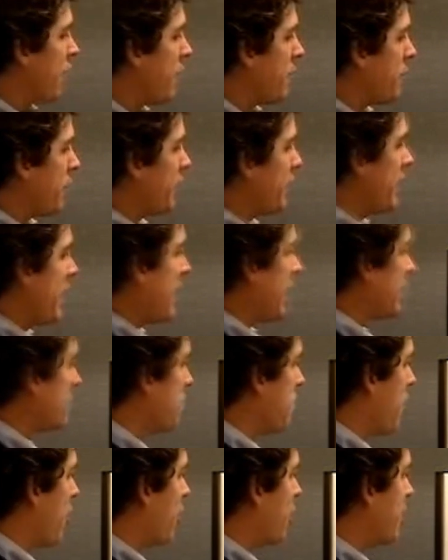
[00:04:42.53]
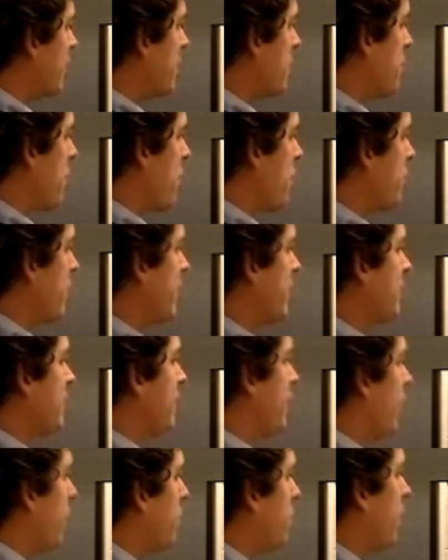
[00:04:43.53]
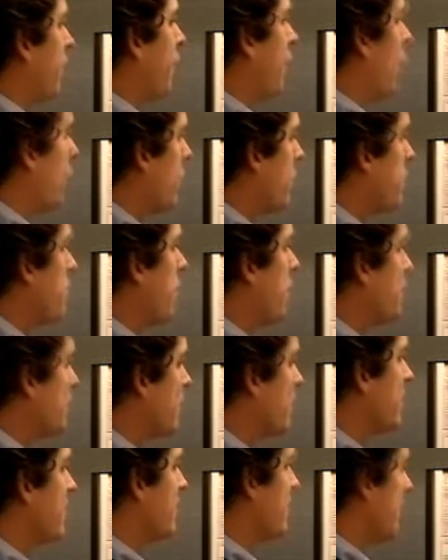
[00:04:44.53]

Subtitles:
Roundbelly Inc.'s marketing department has developed the following budgeted